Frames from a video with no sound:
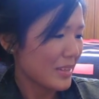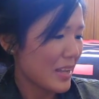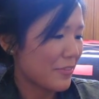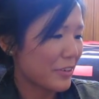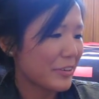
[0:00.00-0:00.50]

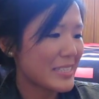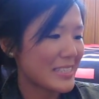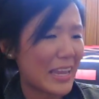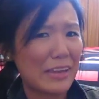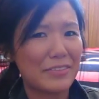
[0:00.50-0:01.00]
very
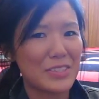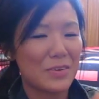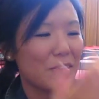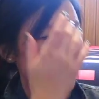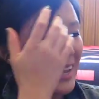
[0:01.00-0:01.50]
safe.
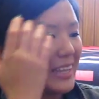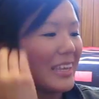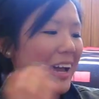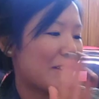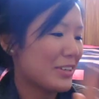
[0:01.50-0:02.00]
So
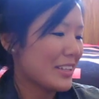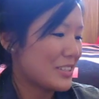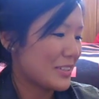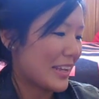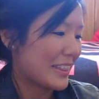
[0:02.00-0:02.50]
yeah, I really
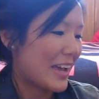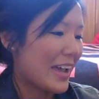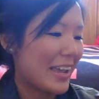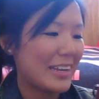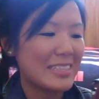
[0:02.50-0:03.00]
do like
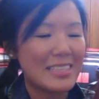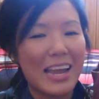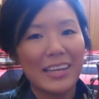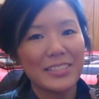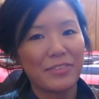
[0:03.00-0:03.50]
that. And
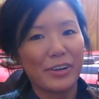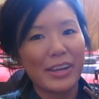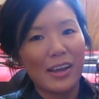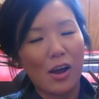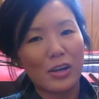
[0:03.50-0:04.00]
inside is
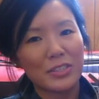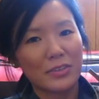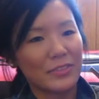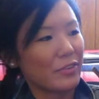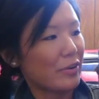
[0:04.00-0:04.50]
very
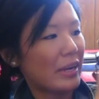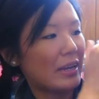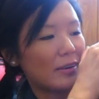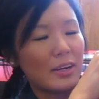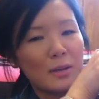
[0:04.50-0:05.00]

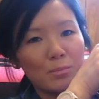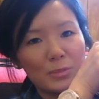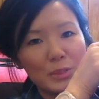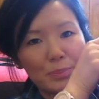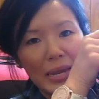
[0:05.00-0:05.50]

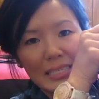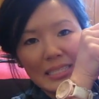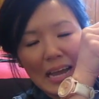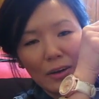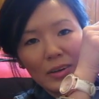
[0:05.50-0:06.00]

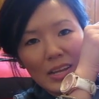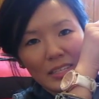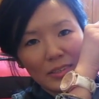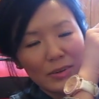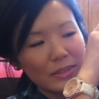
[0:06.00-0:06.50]
spaced out,
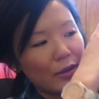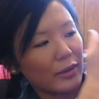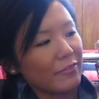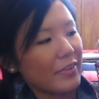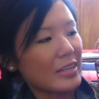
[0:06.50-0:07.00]
so you
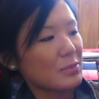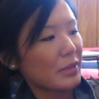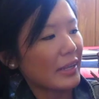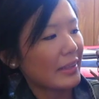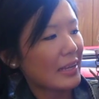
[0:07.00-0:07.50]
could fit as
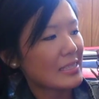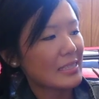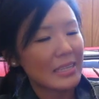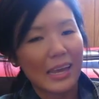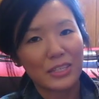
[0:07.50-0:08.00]
many
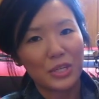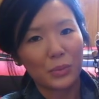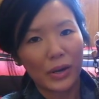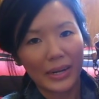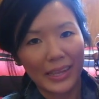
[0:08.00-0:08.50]
things as you
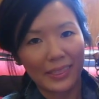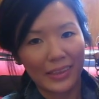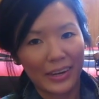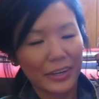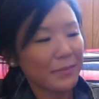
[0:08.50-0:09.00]
want in
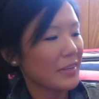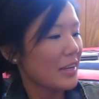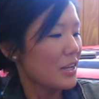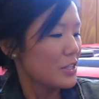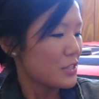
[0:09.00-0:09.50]
there.
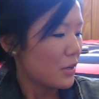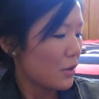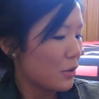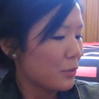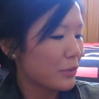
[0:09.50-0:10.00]

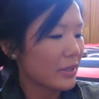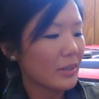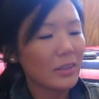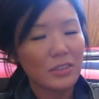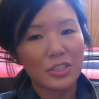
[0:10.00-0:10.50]
So we're
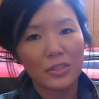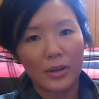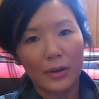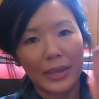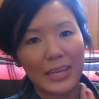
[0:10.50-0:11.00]
gonna just,
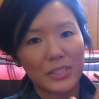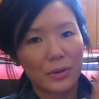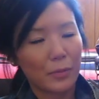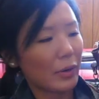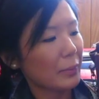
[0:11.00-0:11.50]
okay,
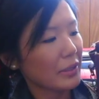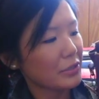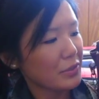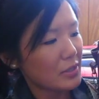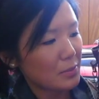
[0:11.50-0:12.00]
so what I'm gonna
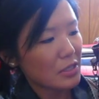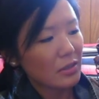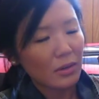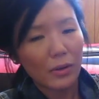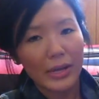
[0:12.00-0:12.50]
do is I'm just
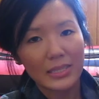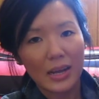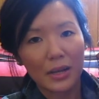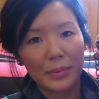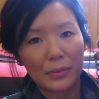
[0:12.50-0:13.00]
gonna go ahead and
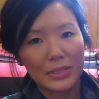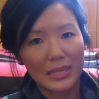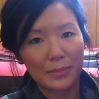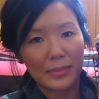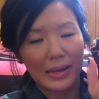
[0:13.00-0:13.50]
talk about what's
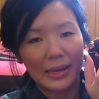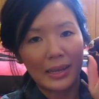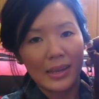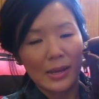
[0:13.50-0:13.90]
in my